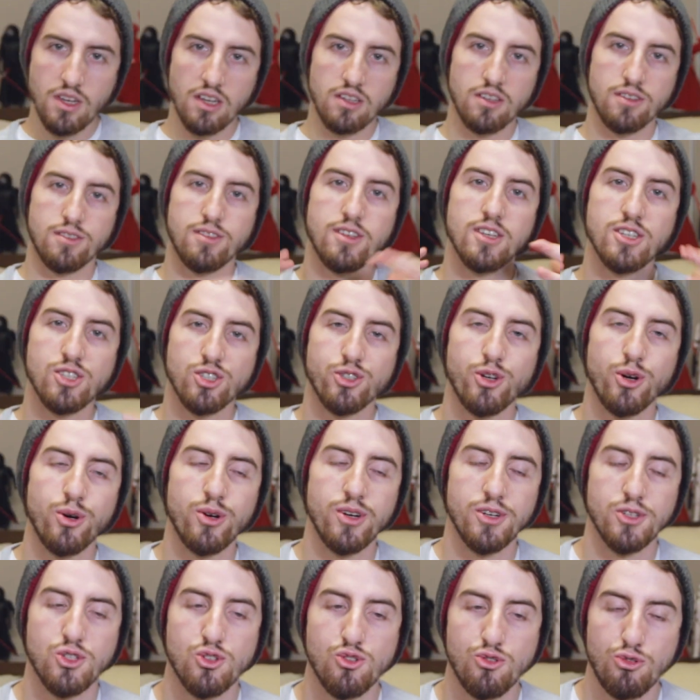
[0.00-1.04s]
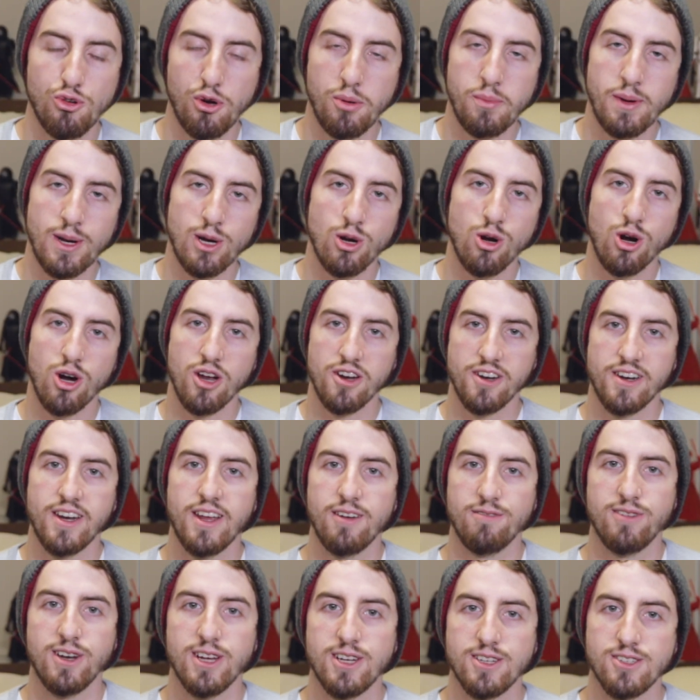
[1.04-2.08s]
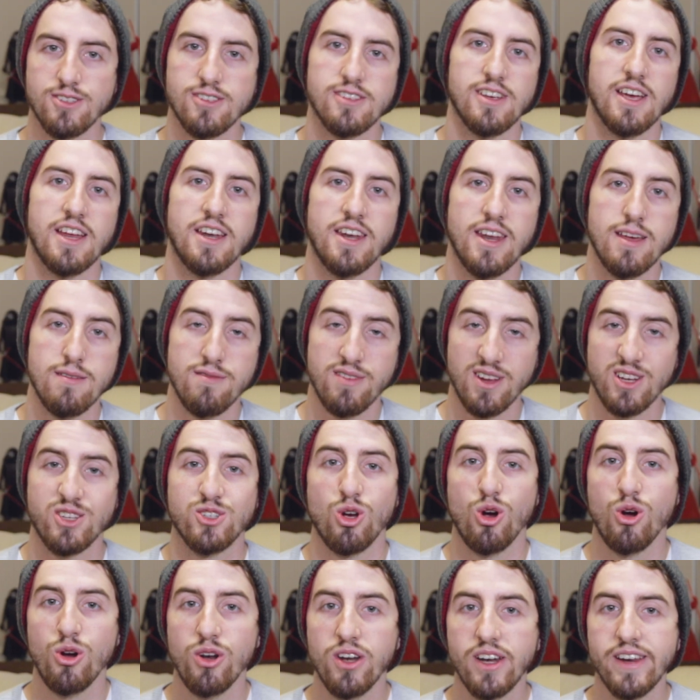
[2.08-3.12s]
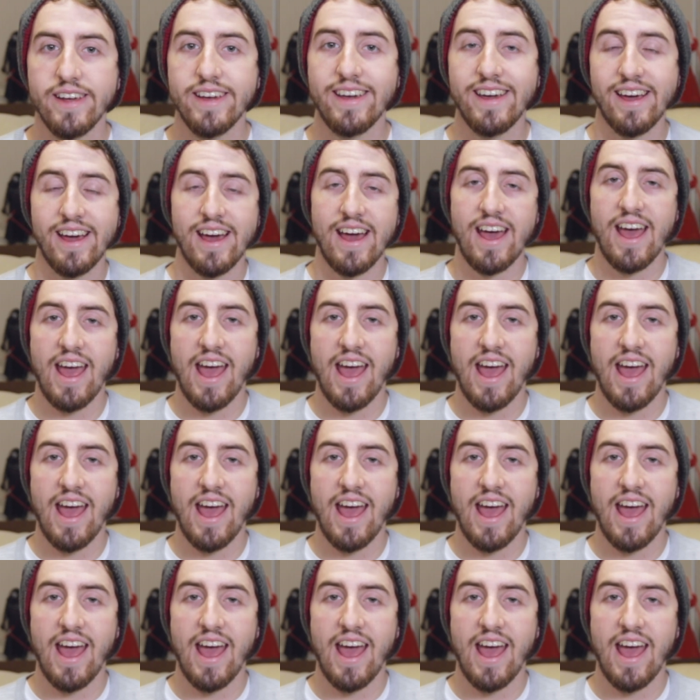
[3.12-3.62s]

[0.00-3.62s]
This show is streaming on Netflix and Netflix only,